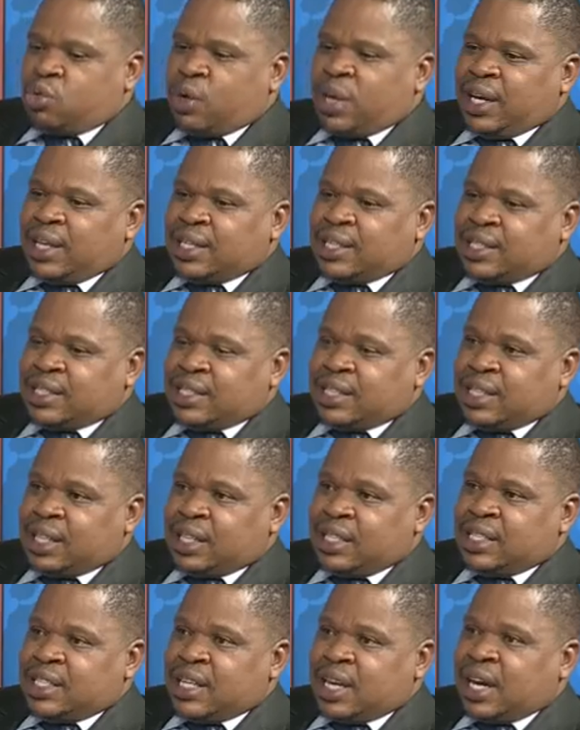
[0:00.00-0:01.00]
where interest
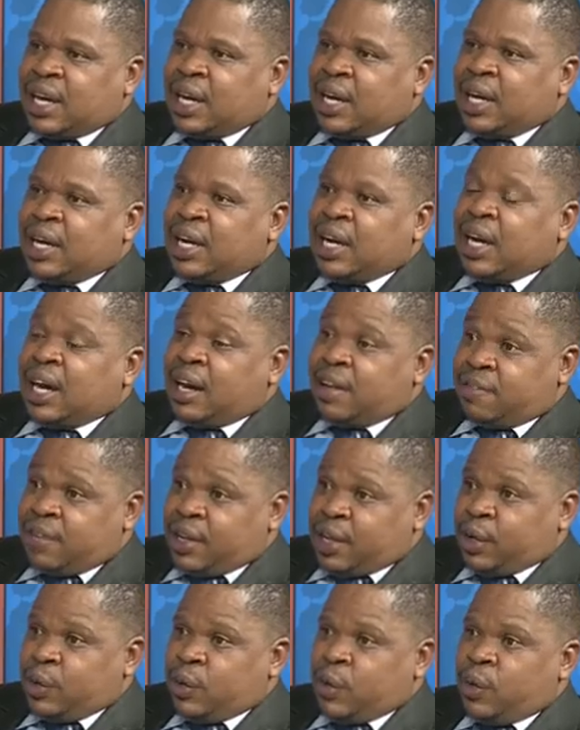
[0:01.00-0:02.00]
rates are
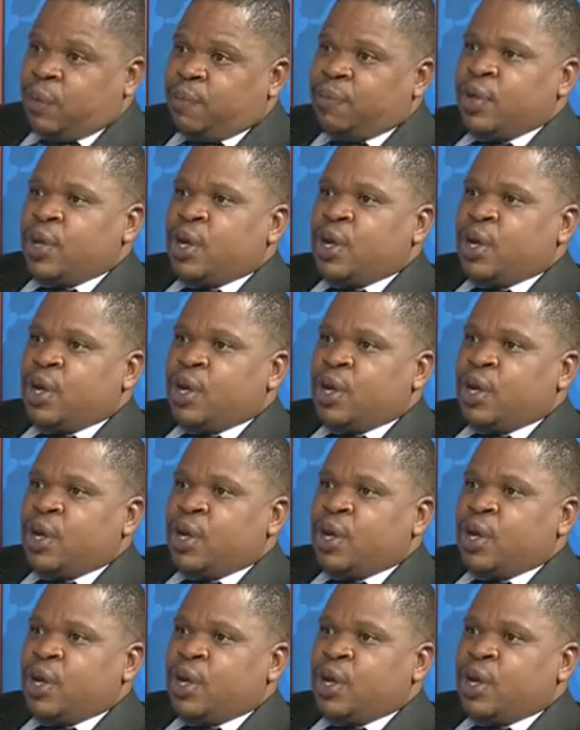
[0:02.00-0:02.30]
very low.